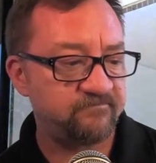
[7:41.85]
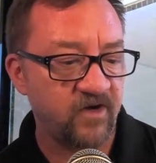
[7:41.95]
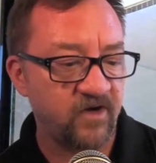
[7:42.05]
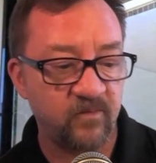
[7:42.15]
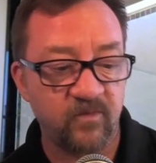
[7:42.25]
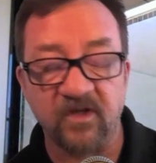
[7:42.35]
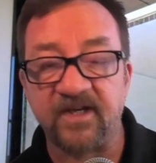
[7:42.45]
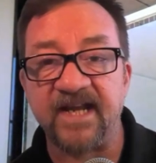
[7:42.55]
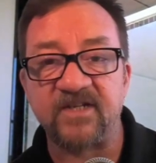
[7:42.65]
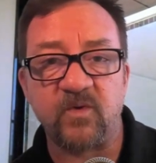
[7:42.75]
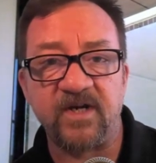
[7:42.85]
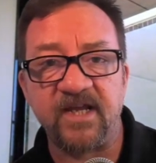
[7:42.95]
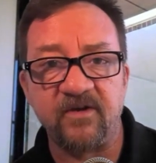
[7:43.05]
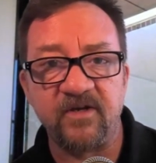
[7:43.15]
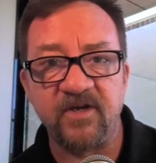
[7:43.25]
All right. We're looking at
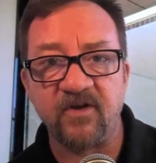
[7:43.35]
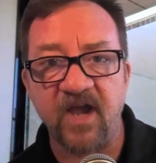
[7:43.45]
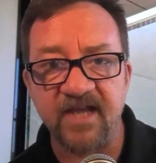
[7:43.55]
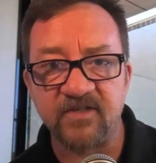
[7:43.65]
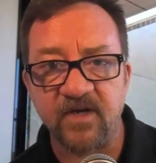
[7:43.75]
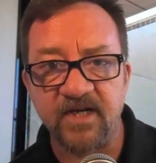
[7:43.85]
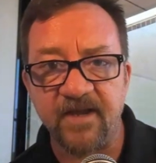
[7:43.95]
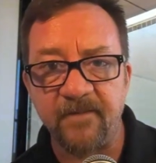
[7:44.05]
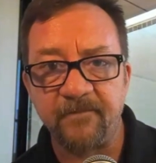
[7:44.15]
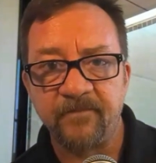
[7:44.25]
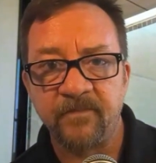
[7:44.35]
20-year highs right now,